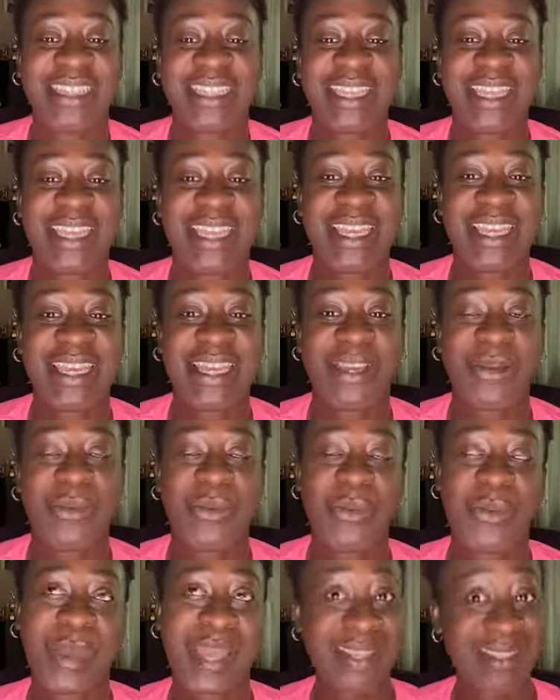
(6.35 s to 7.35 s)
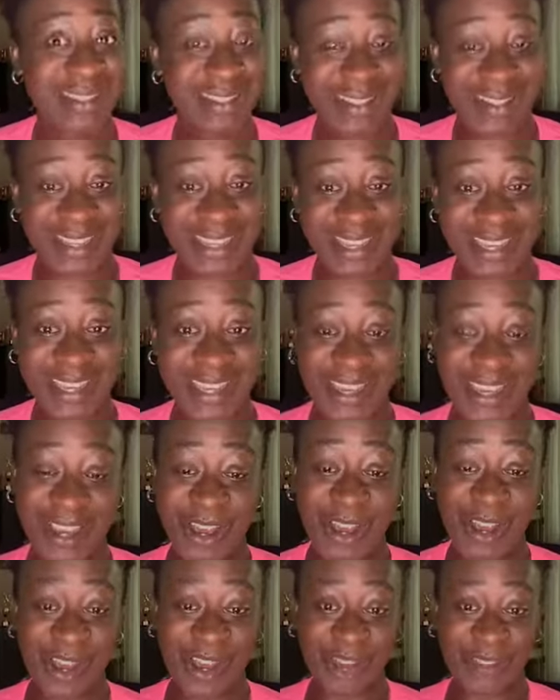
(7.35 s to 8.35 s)
Today,
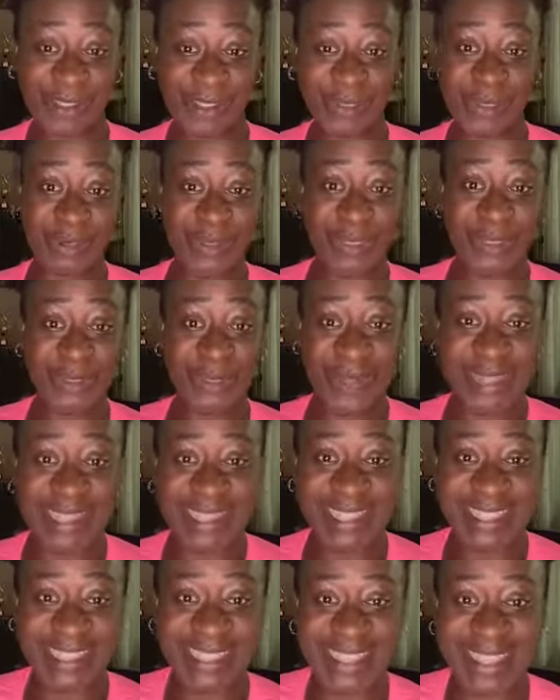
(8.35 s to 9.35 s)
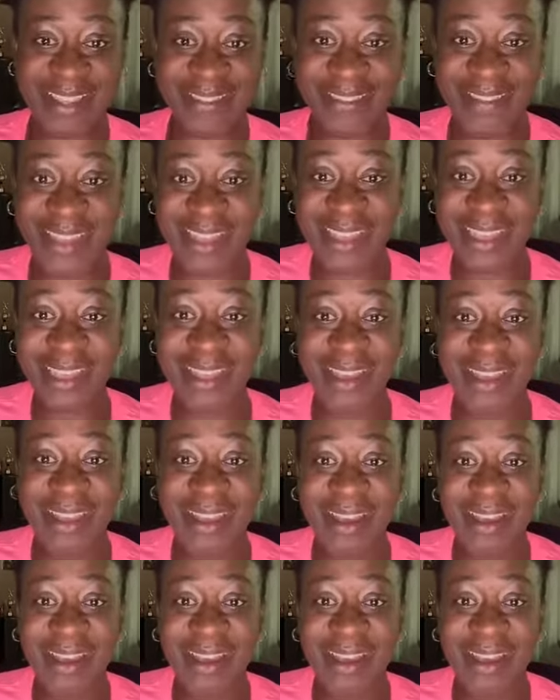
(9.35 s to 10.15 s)
Wednesday, October the 27th,